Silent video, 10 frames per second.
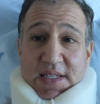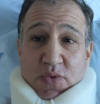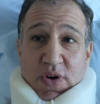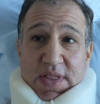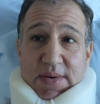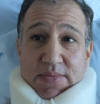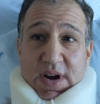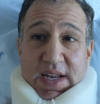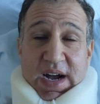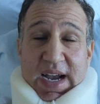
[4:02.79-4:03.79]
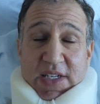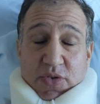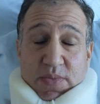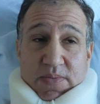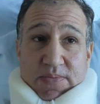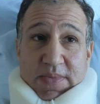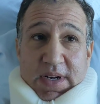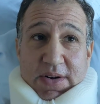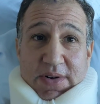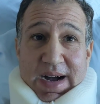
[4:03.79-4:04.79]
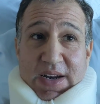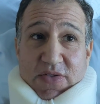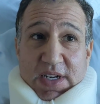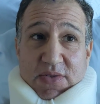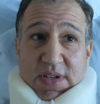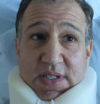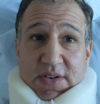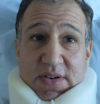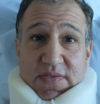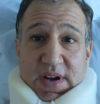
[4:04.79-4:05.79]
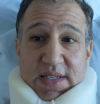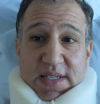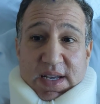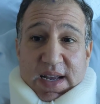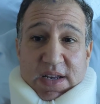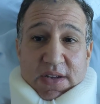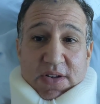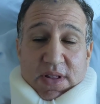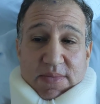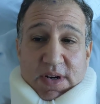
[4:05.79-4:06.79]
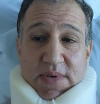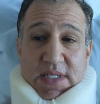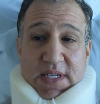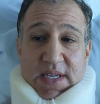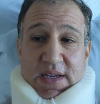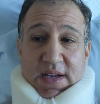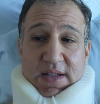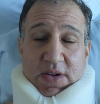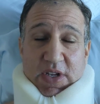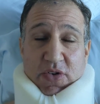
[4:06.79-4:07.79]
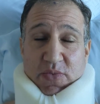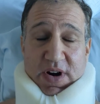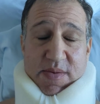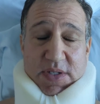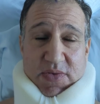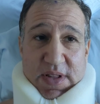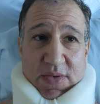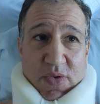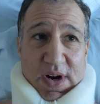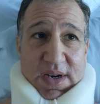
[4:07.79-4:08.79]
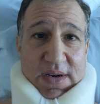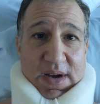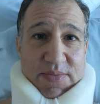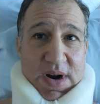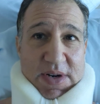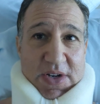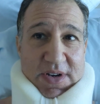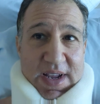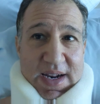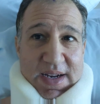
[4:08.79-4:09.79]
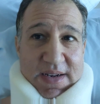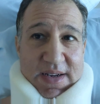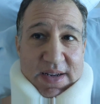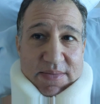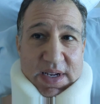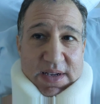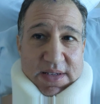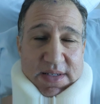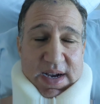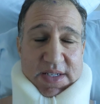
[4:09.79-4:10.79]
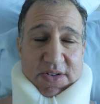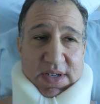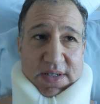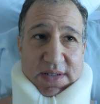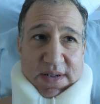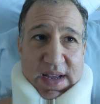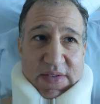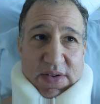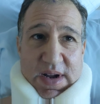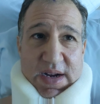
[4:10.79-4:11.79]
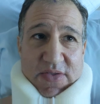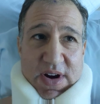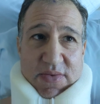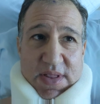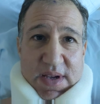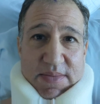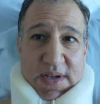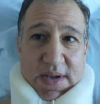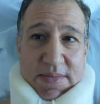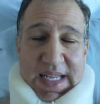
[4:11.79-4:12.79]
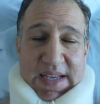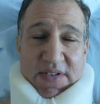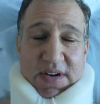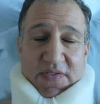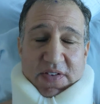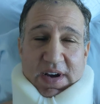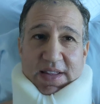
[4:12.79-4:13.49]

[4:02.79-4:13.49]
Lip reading: it's the one that probably Kaiser contracts with. So if I said, hey, can you do the M6-C, there'd be 2 problems with it. One, I probably couldn't get it because Kaiser doesn't have a contract with them. But even if,